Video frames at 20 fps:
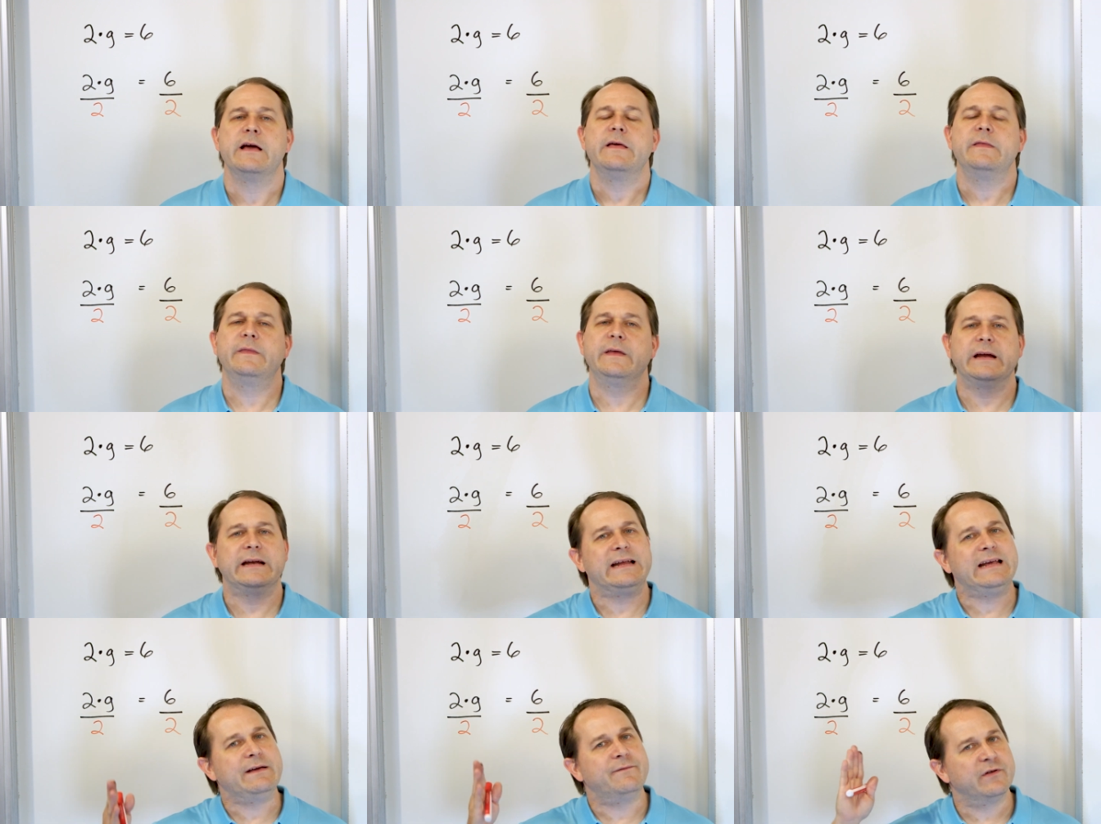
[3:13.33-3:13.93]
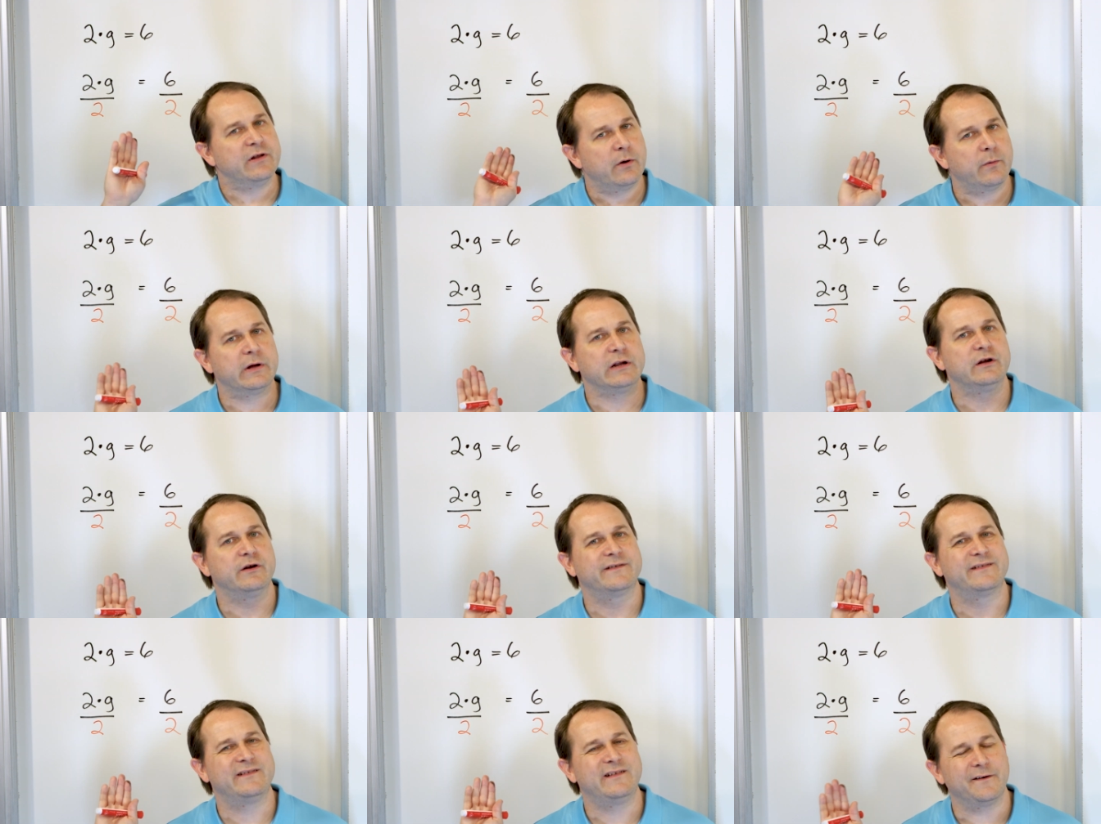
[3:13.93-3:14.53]
Then even though it
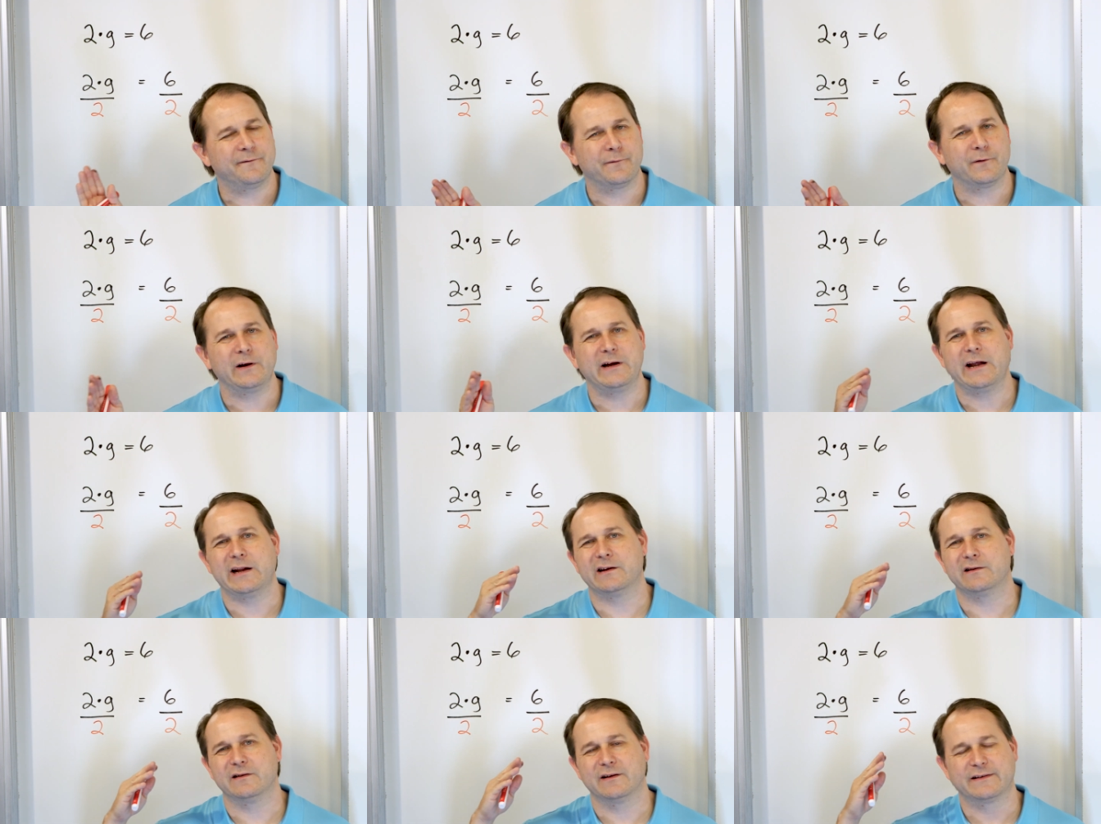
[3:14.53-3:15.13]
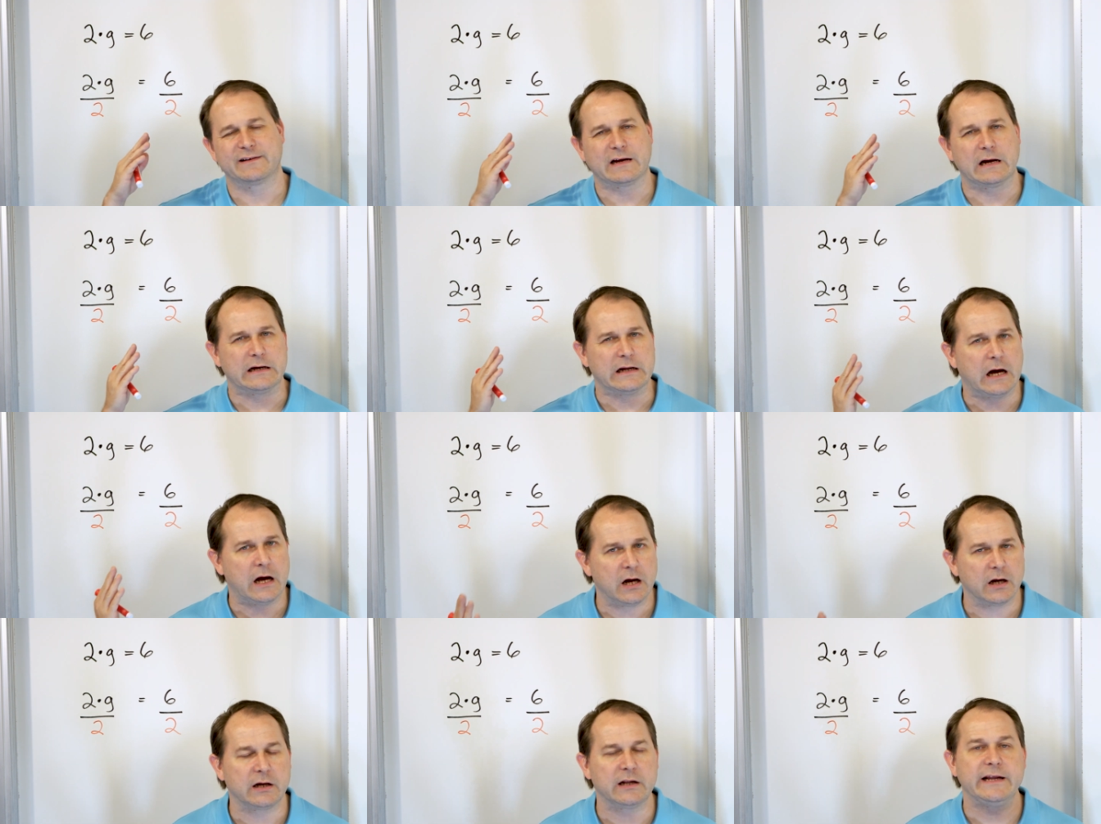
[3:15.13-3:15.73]
looks different and it looks kind
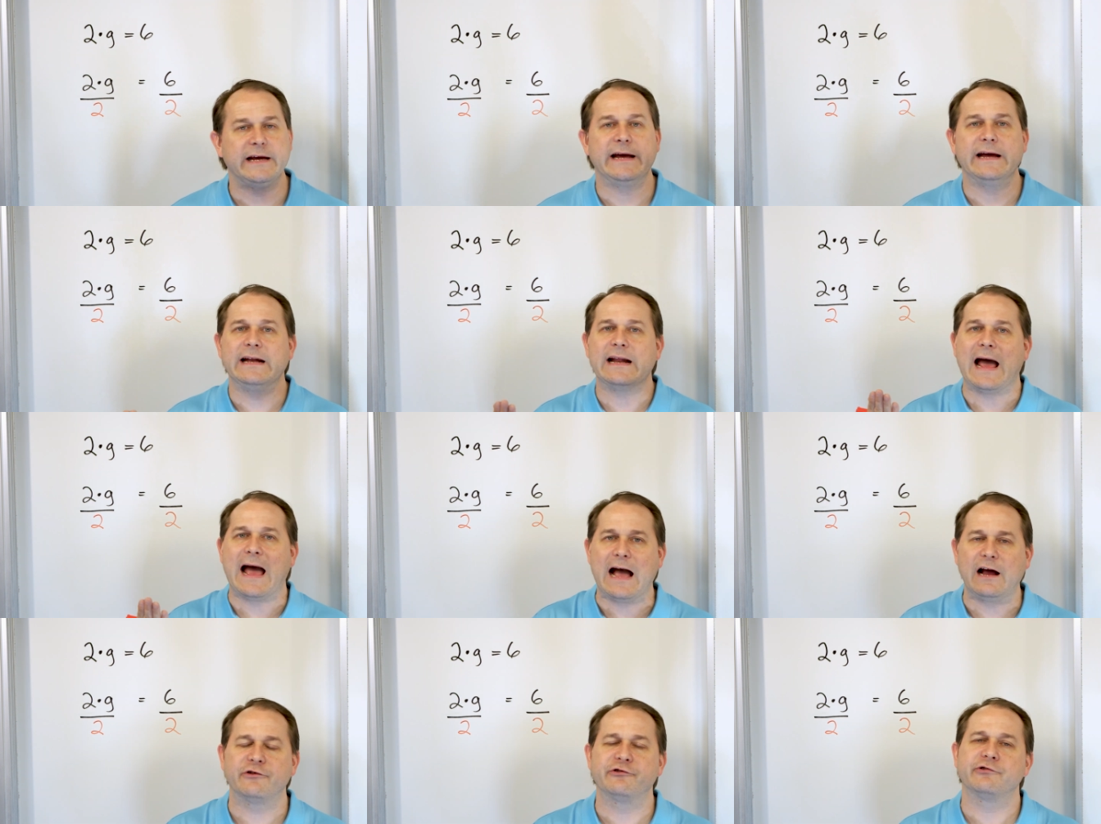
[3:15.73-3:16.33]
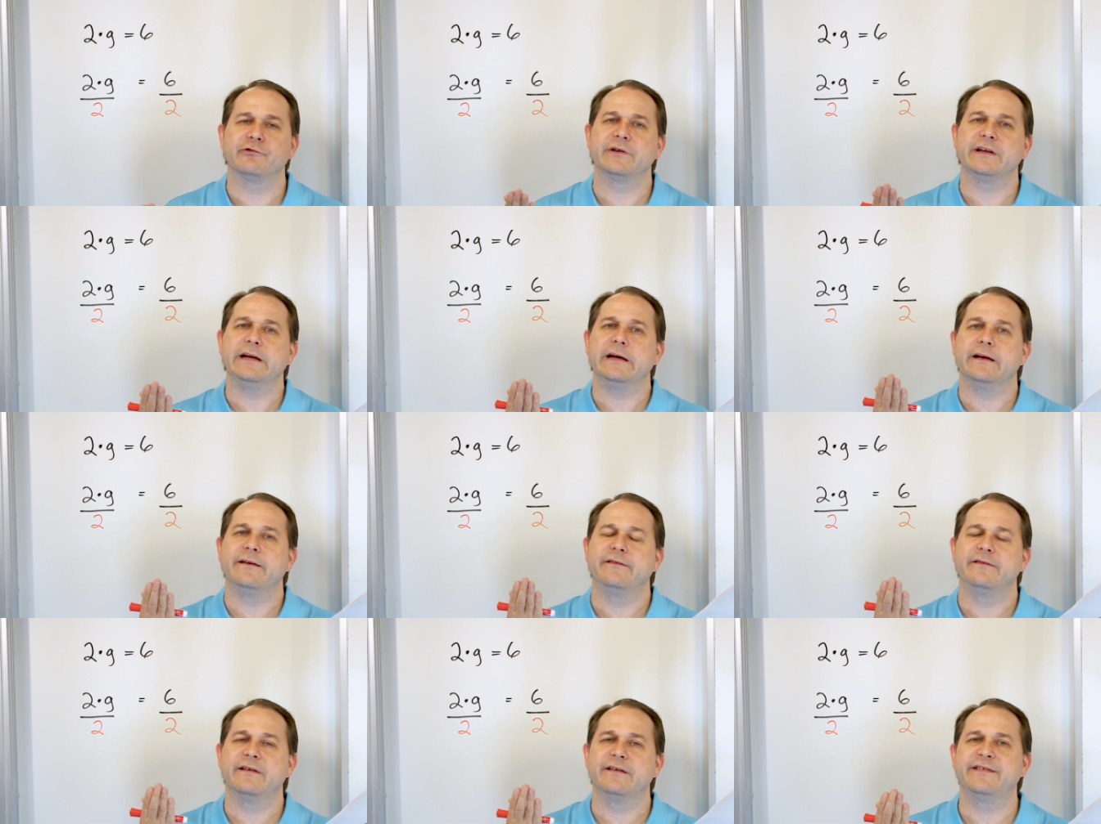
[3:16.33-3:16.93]
of ugly, it actually
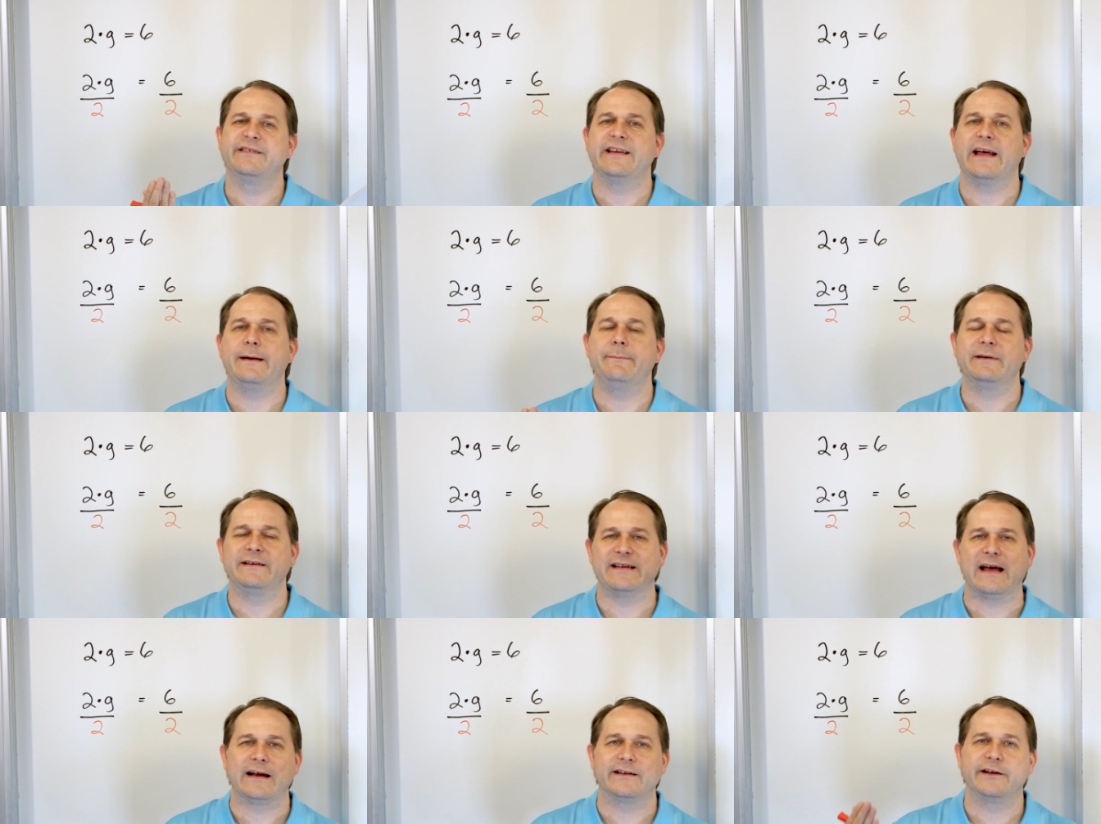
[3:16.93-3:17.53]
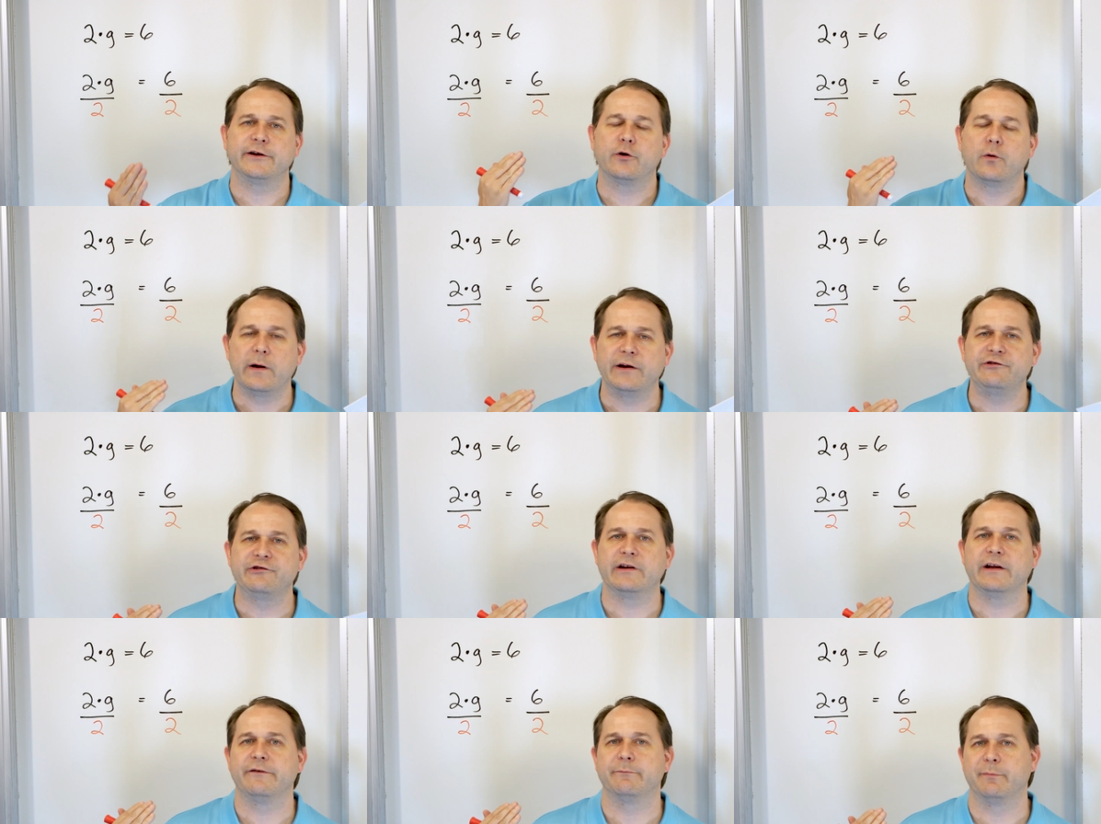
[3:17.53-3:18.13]
is the same exact
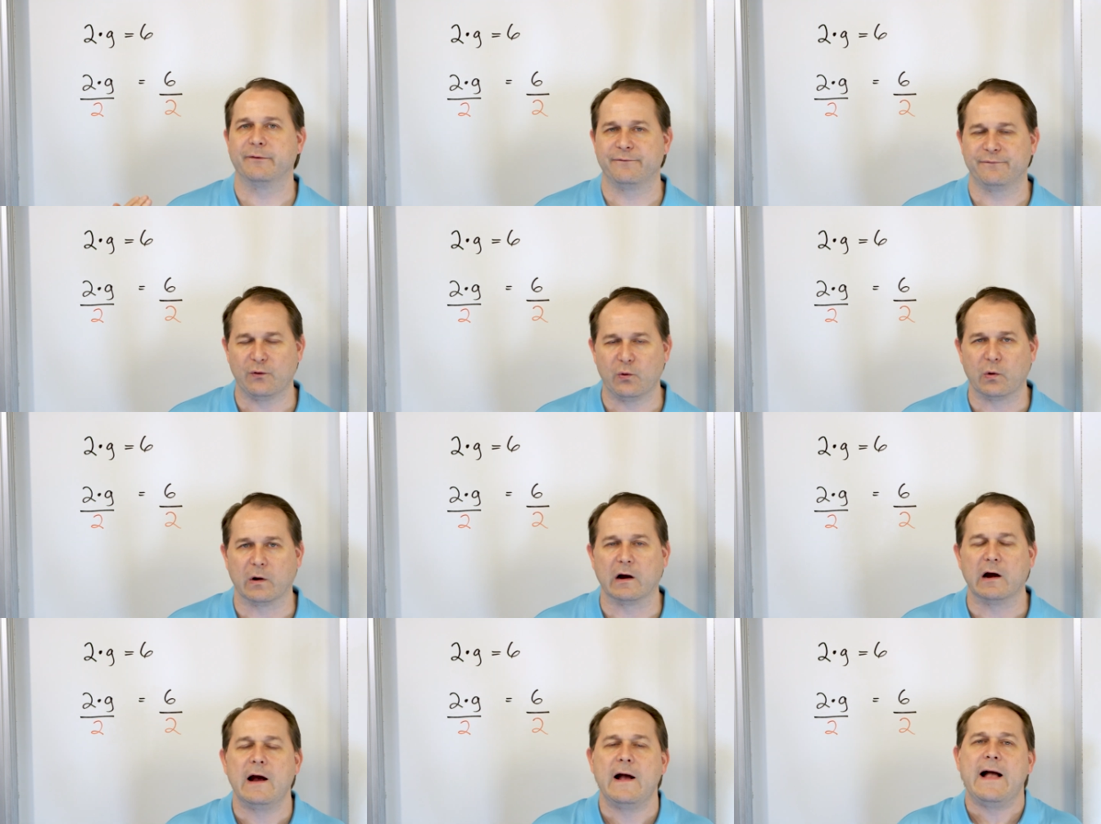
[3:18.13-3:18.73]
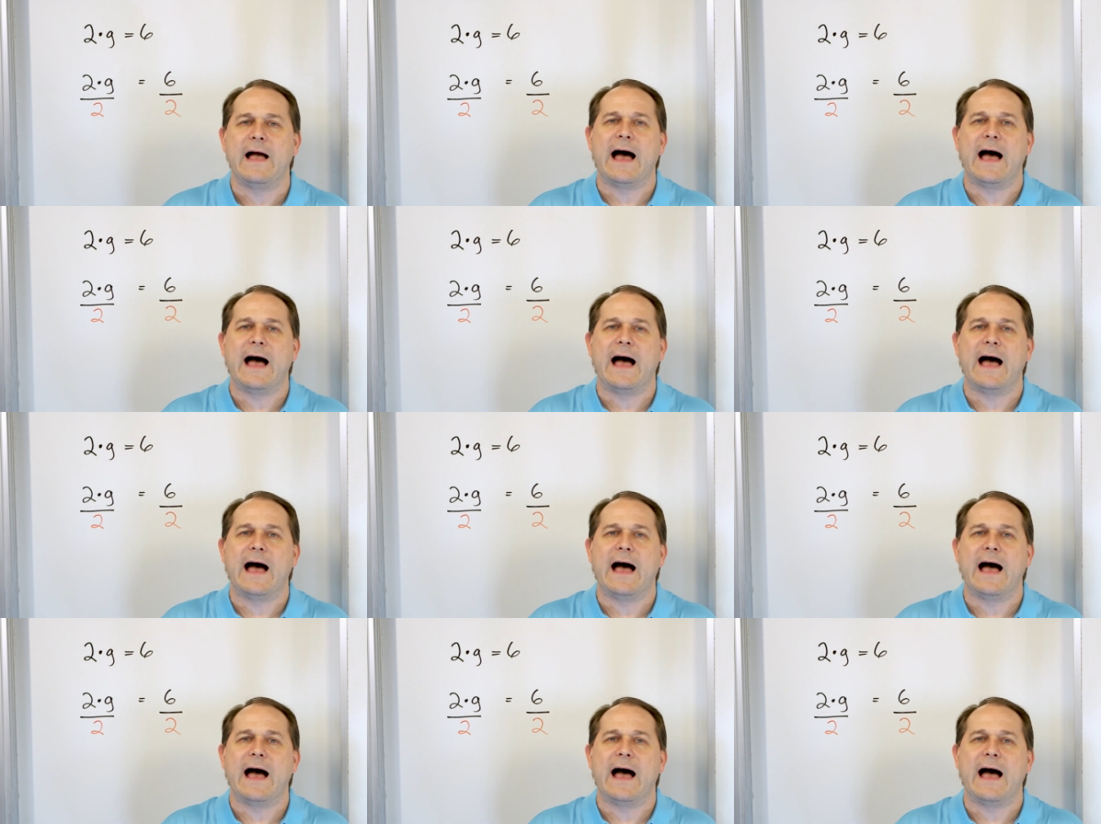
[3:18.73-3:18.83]
equation as before.